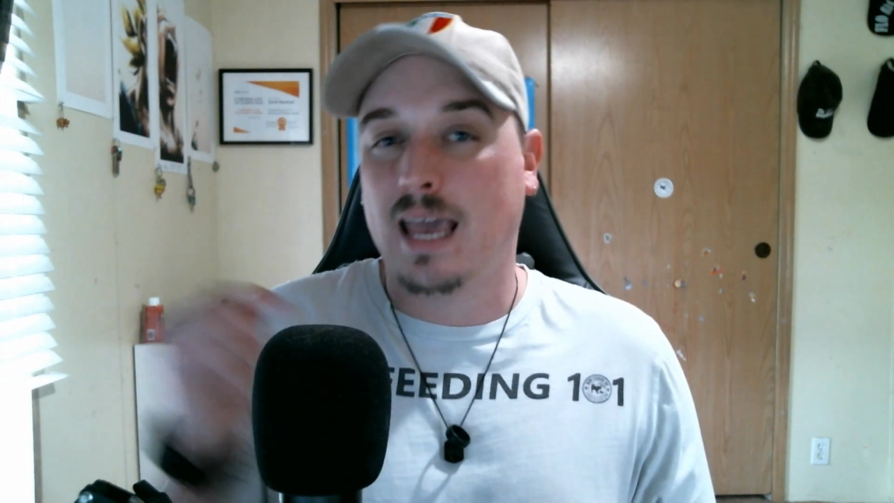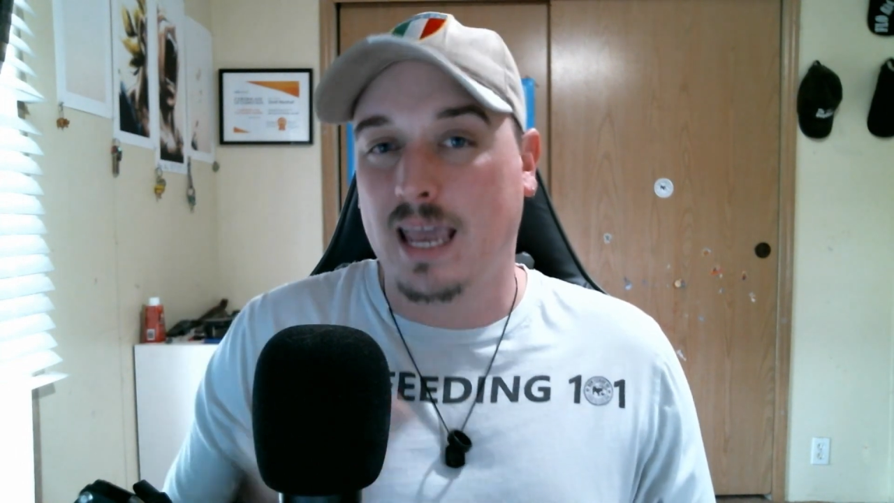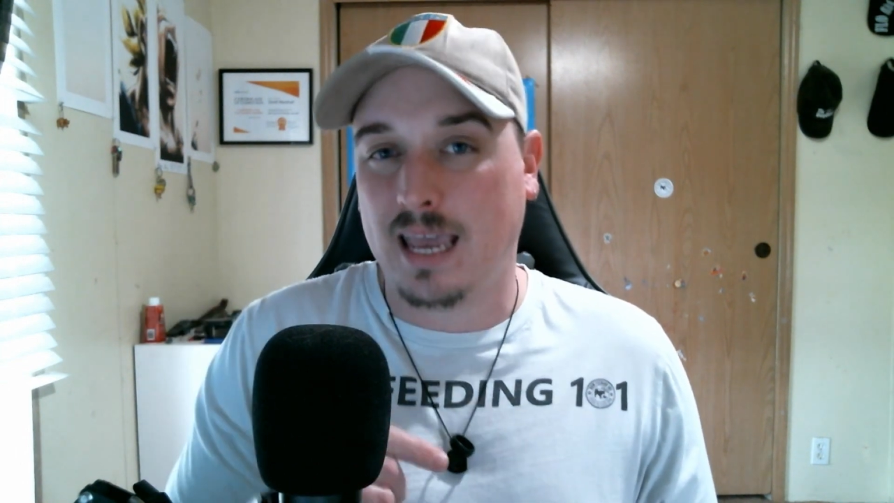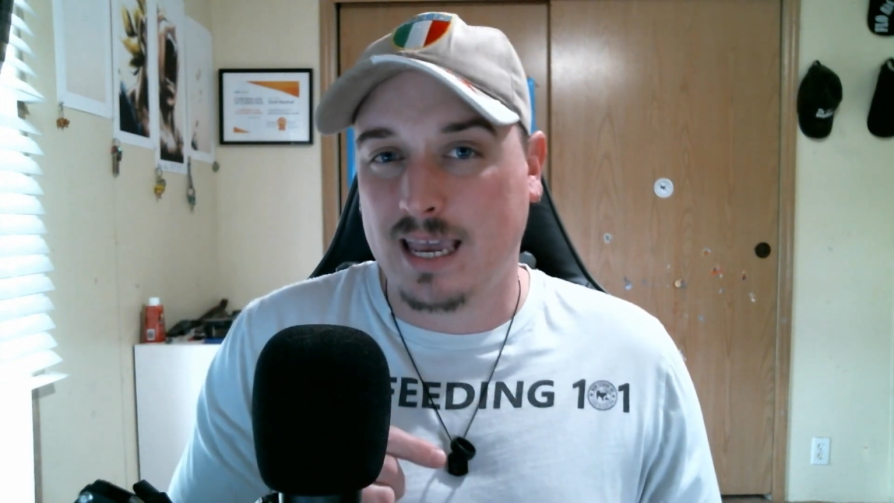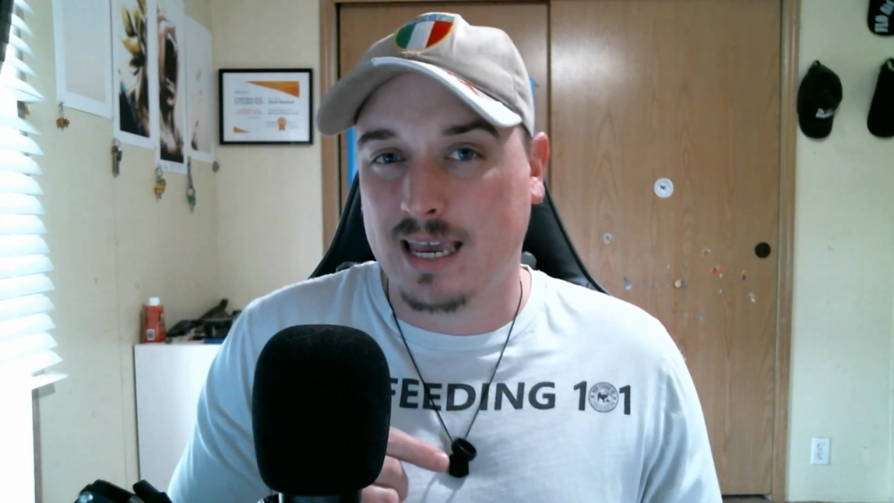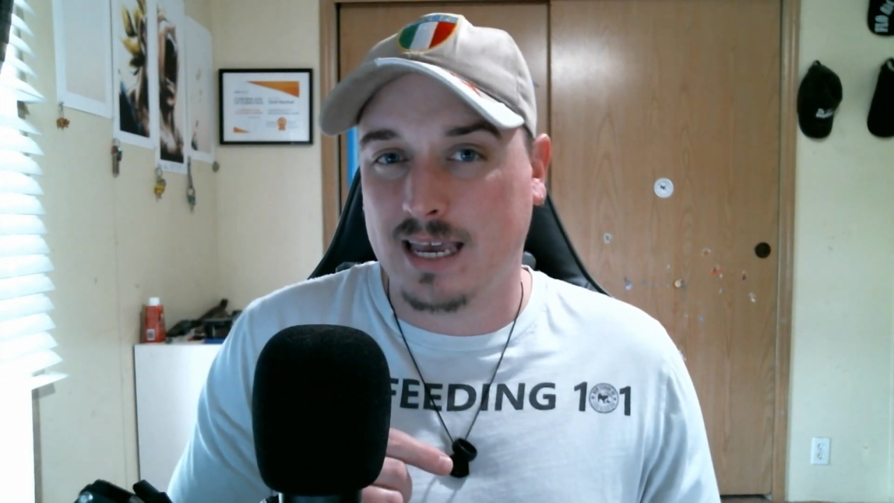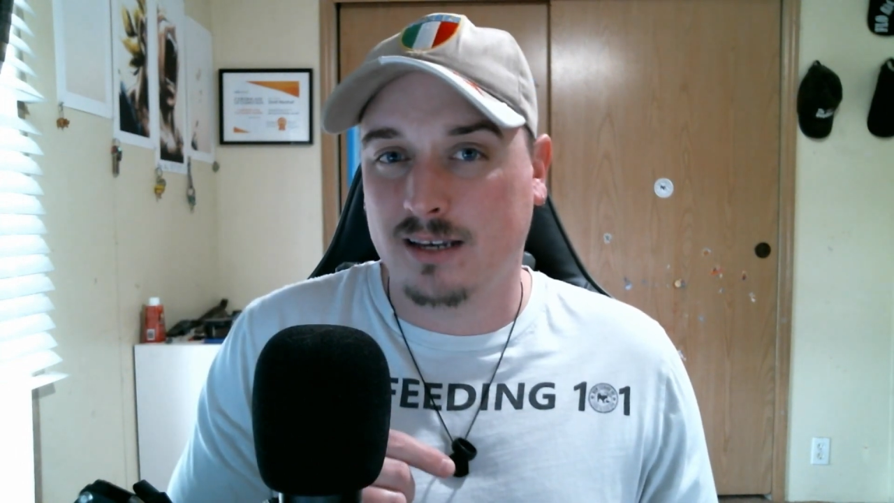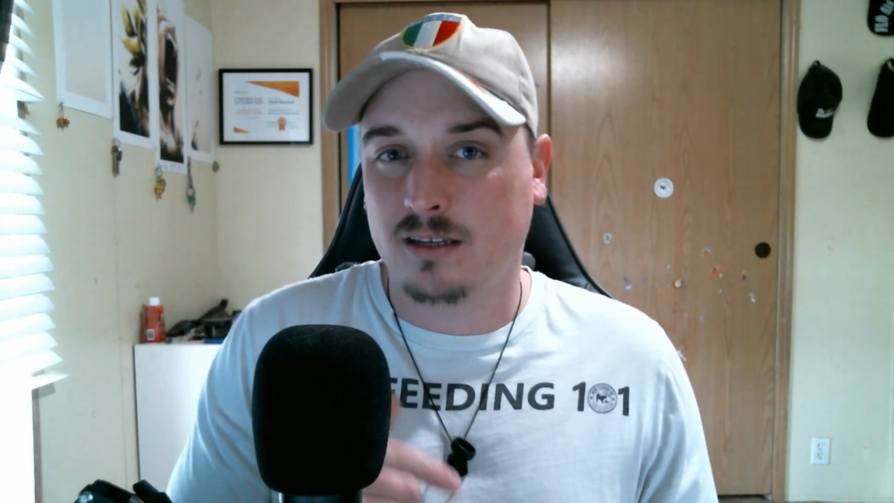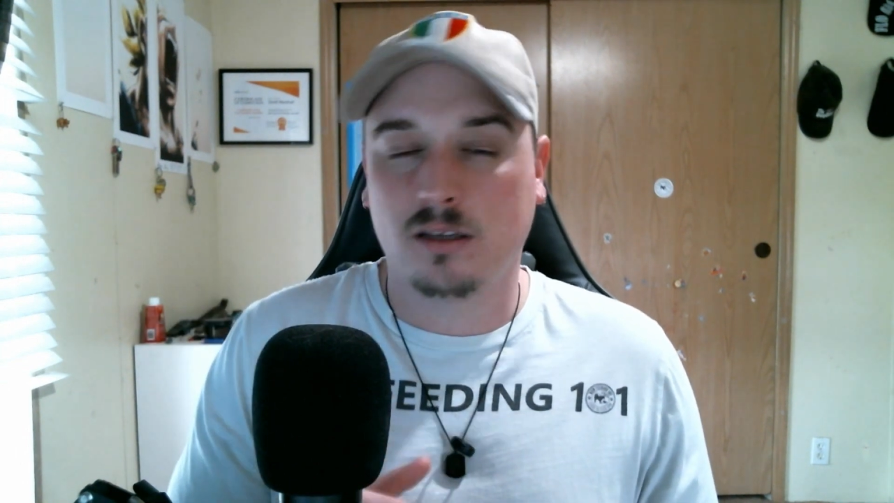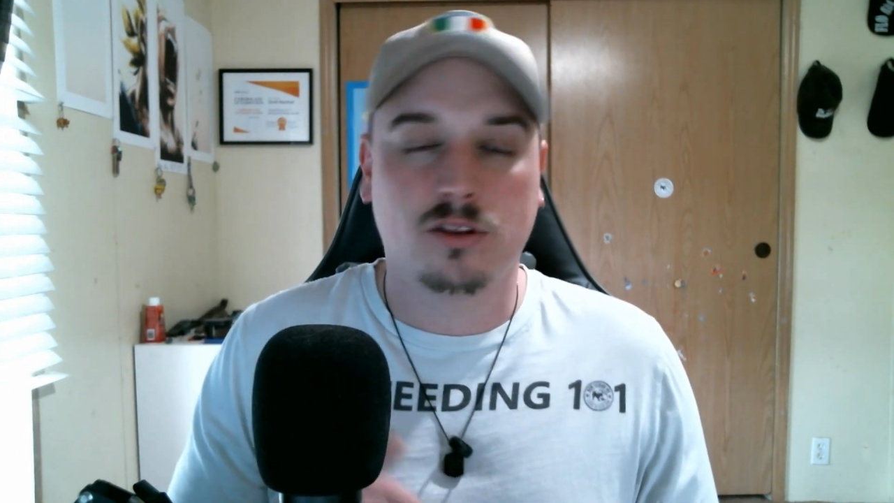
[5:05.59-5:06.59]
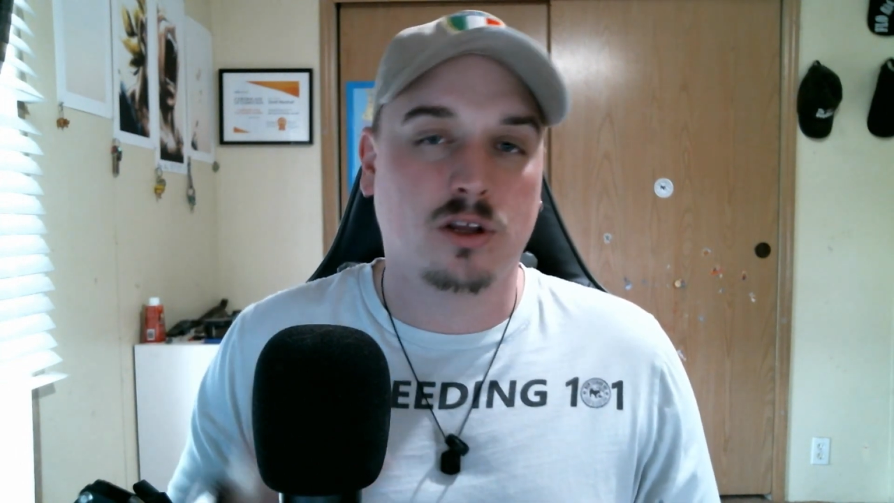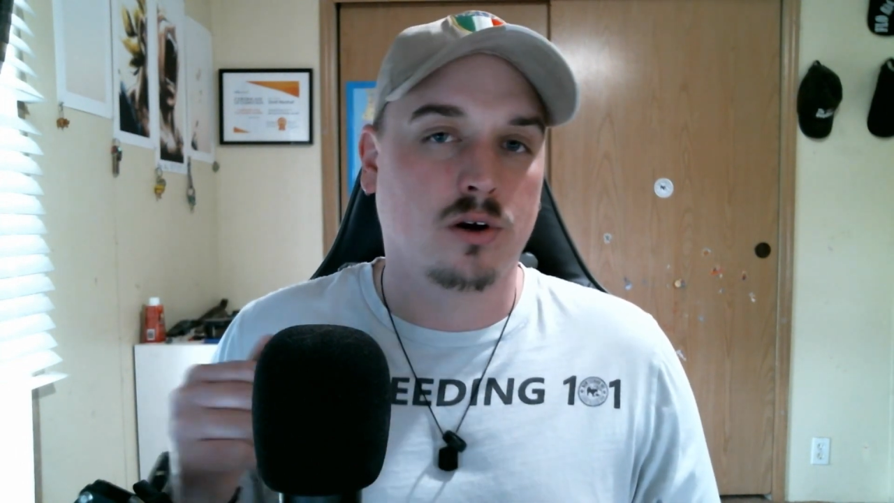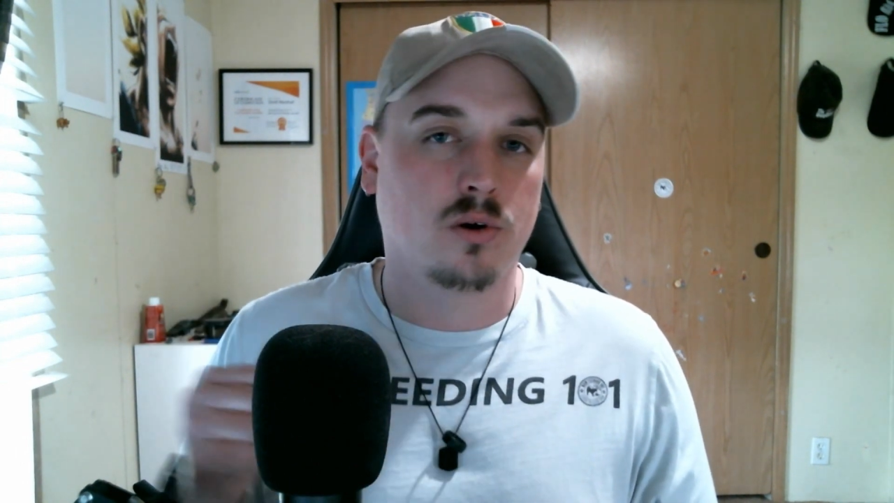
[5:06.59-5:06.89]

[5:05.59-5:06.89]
and they're